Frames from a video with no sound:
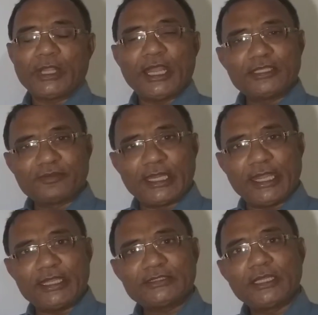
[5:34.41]
as well
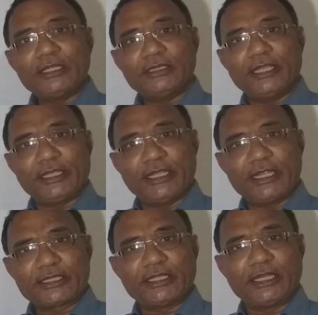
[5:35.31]
as they
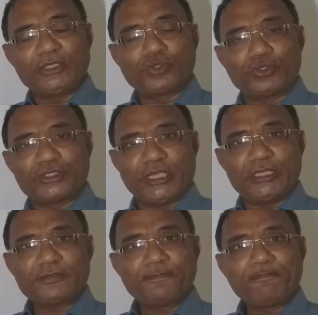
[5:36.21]
get the
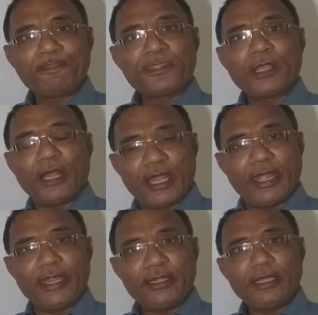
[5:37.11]
resources
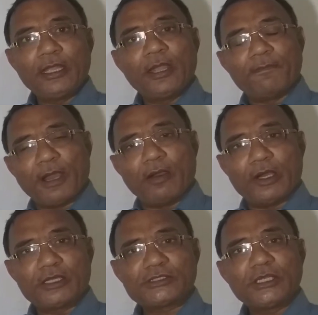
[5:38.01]
and
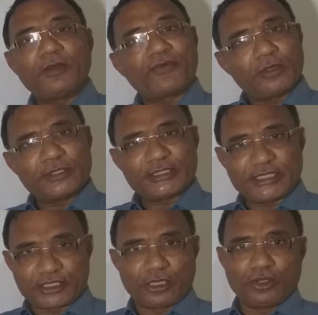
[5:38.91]
powers from the
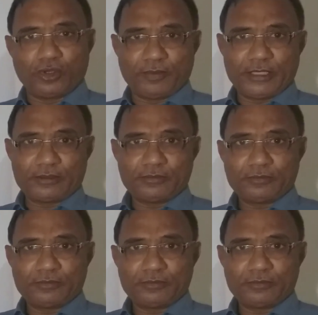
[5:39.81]
central government.